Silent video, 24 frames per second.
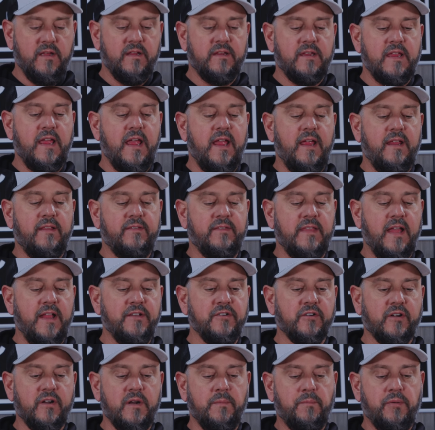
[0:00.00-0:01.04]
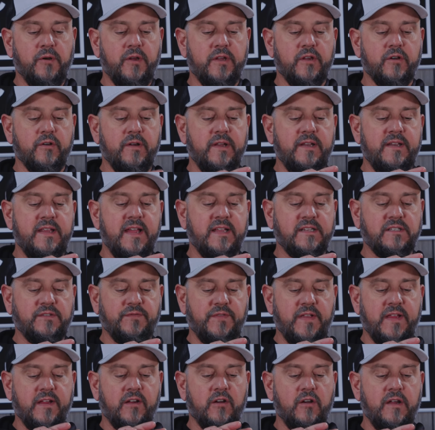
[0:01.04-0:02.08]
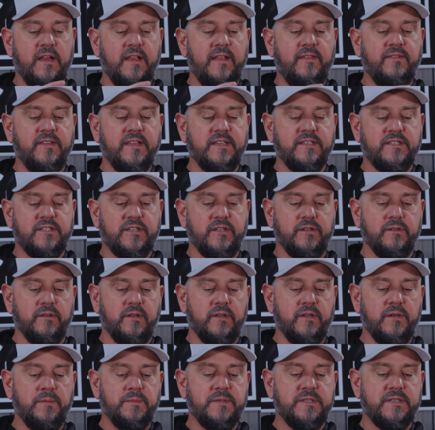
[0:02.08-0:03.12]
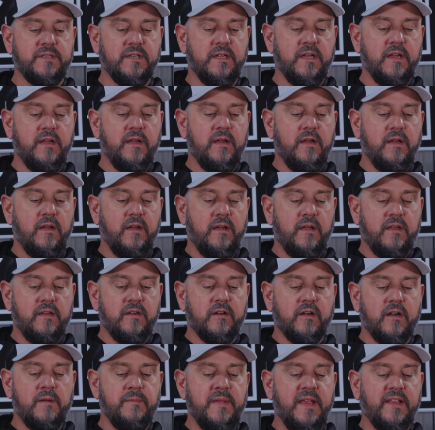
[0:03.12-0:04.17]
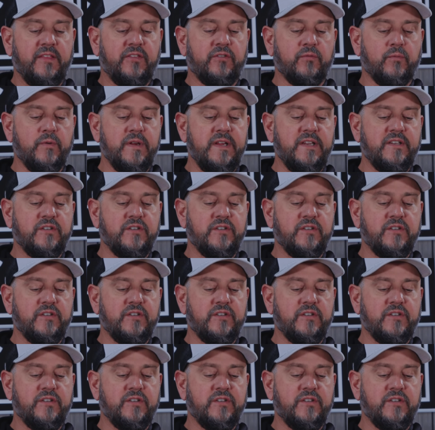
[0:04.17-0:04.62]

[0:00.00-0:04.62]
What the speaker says: Okay, then you're going to put your index finger in these two loops. You're going to make 3